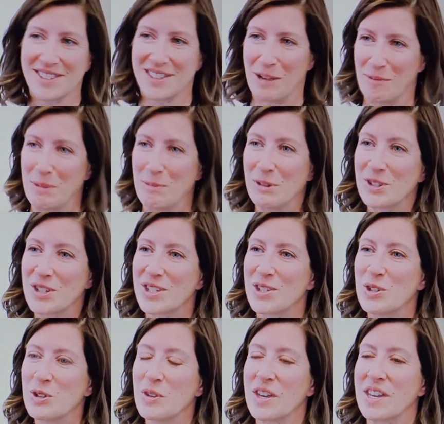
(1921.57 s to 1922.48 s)
Some people
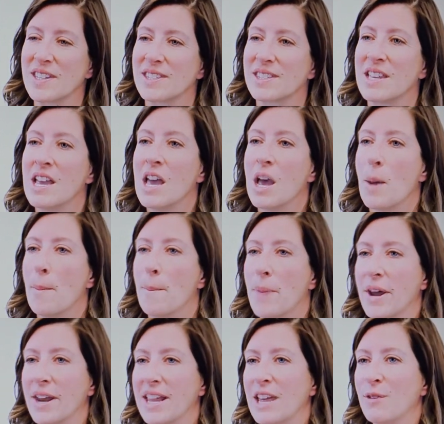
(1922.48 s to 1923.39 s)
just do this.
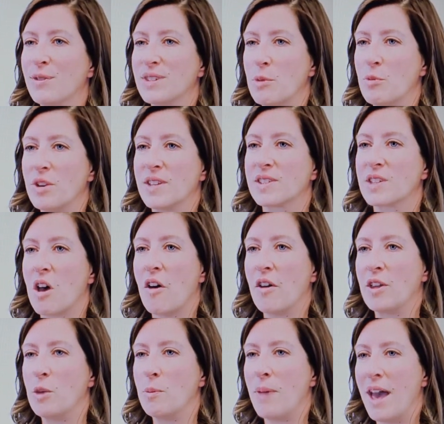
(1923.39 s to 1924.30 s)
But if someone is
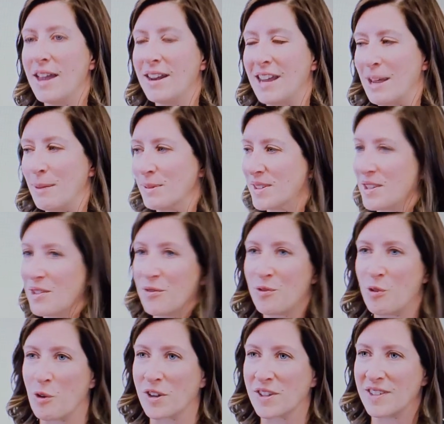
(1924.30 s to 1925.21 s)
calling you pet names,
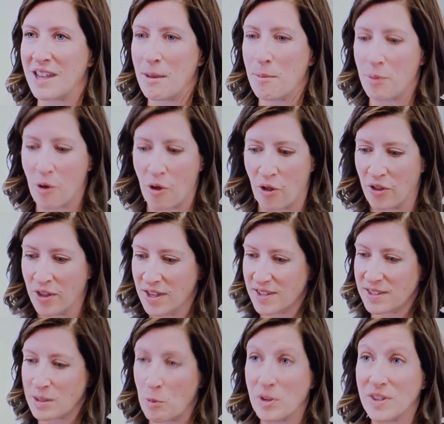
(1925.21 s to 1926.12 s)
for example,
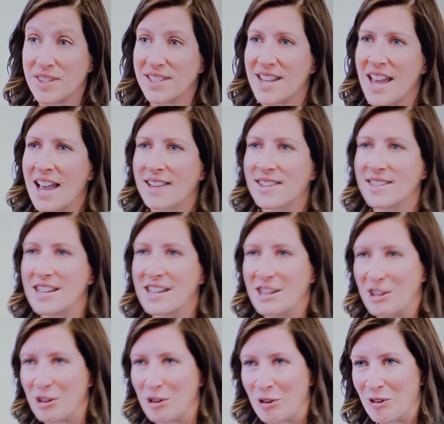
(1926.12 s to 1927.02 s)
someone's
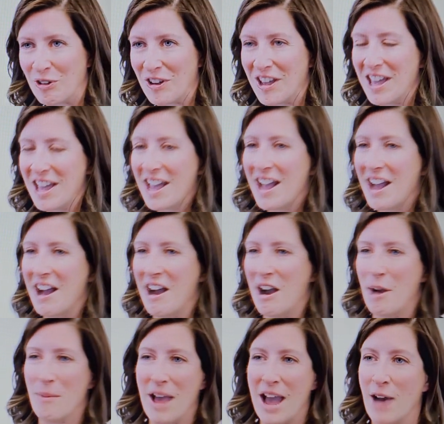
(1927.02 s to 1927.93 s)
texting you
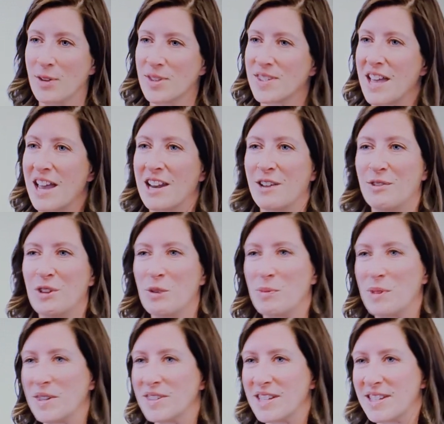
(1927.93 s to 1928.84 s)
outside of
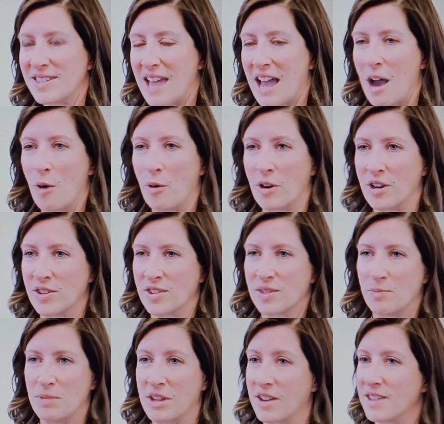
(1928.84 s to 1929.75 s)
your business
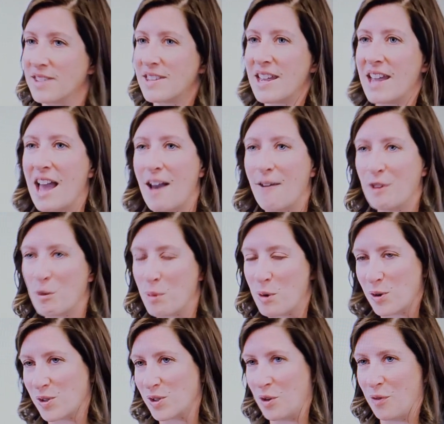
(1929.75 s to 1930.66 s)
hours because they have your
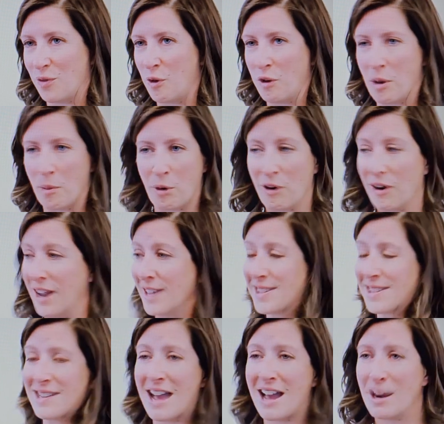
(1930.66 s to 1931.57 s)
personal phone number,
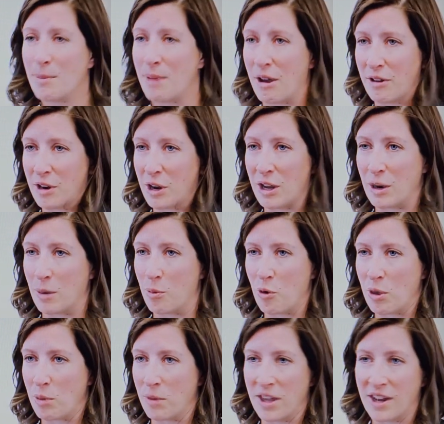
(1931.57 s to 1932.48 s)
it's not about an
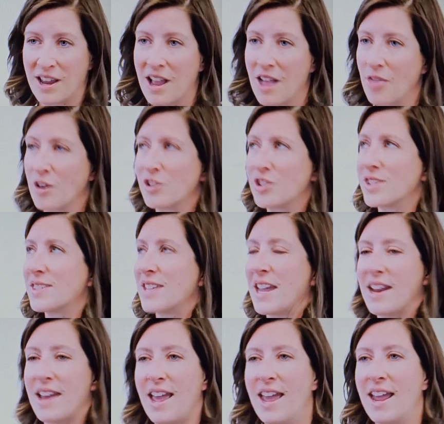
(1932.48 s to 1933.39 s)
appointment. They're just
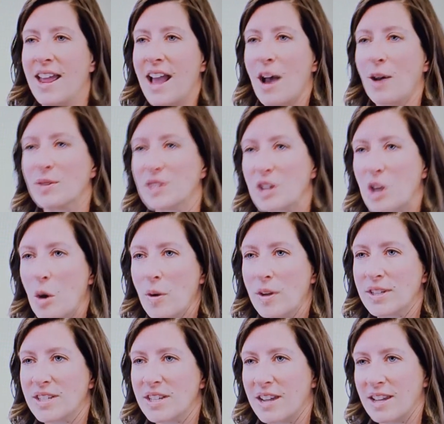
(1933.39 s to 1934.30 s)
saying, hey, how's it
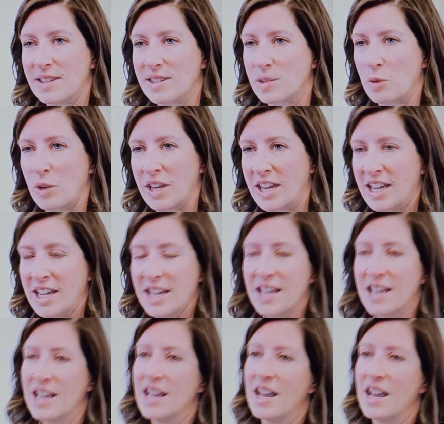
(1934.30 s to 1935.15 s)
going tonight, sweetie?